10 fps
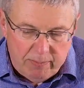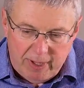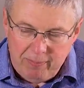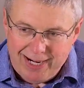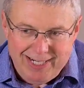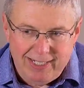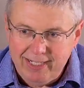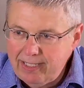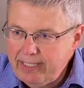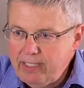But
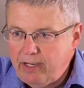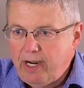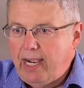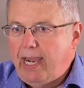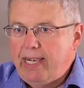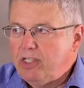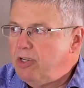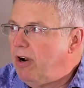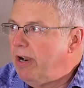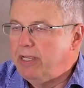basically, you've got to ask
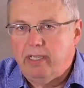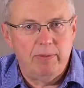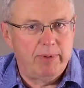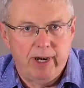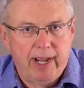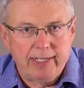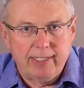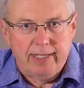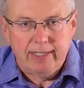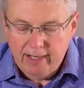God and keep on asking.